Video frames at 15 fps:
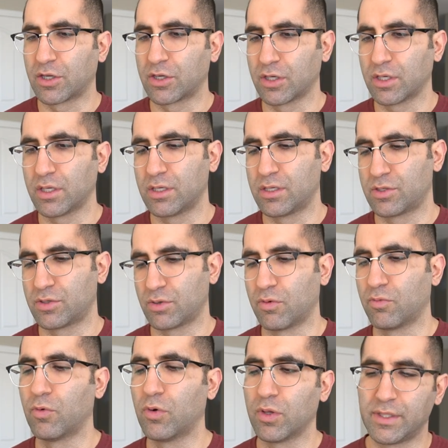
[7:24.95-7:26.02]
good sort
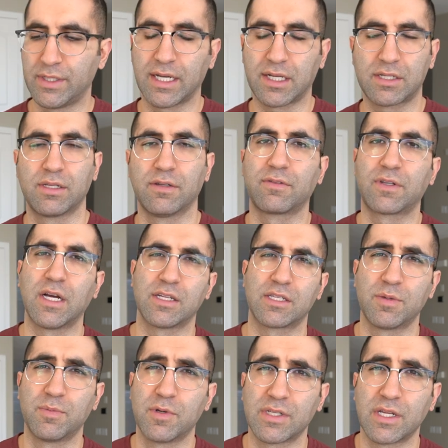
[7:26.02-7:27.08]
of Rolodex of
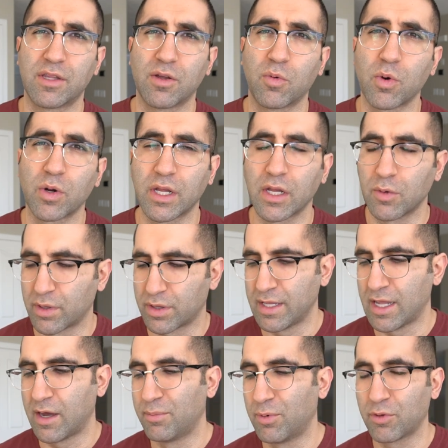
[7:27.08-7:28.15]
customers that they're working with
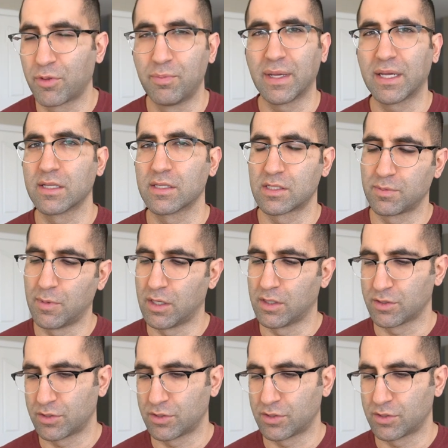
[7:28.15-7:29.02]
now, both big and small.